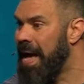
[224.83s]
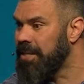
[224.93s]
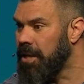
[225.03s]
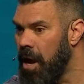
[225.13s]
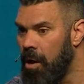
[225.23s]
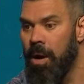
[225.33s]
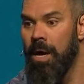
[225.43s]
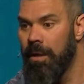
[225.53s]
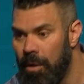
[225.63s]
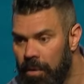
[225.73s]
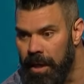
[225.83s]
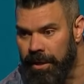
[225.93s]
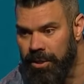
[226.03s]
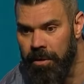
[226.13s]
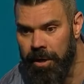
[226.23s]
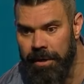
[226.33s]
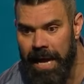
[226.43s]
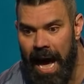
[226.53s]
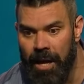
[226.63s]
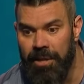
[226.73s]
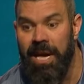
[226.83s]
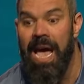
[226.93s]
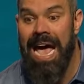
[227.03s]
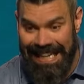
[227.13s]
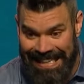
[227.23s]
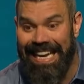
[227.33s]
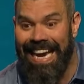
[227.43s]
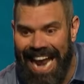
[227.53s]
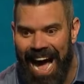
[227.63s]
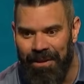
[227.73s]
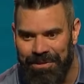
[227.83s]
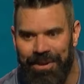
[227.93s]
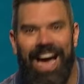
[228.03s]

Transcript: pass go, don't collect $200. Get out